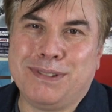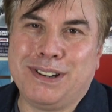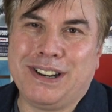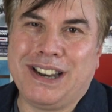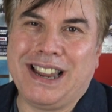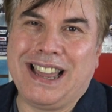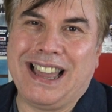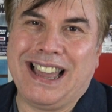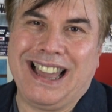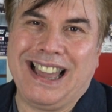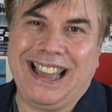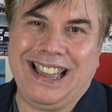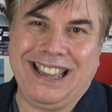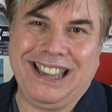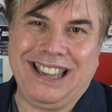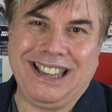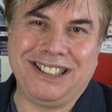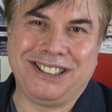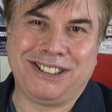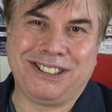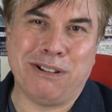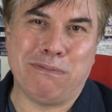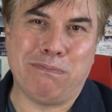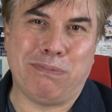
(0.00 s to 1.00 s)
But
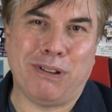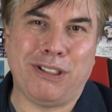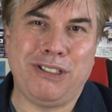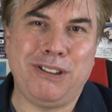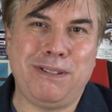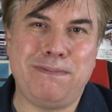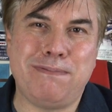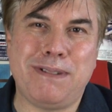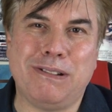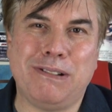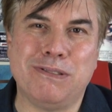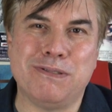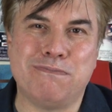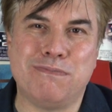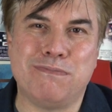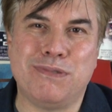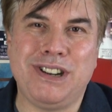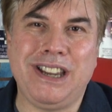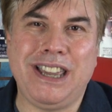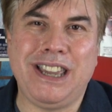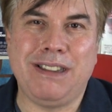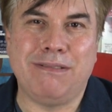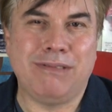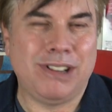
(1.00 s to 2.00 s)
he's not bothered about the
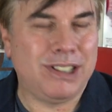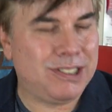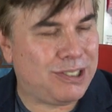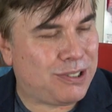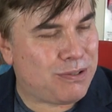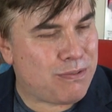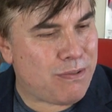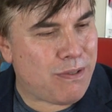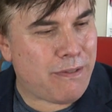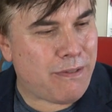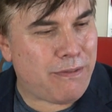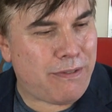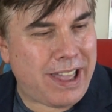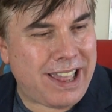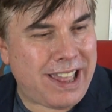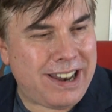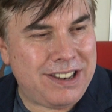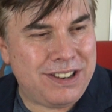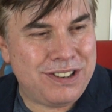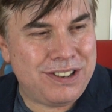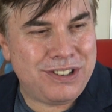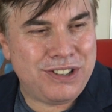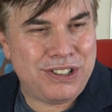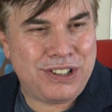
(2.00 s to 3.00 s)
money, he wants
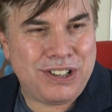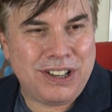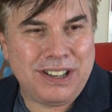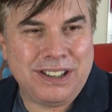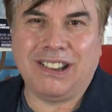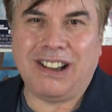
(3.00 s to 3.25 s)
revenge.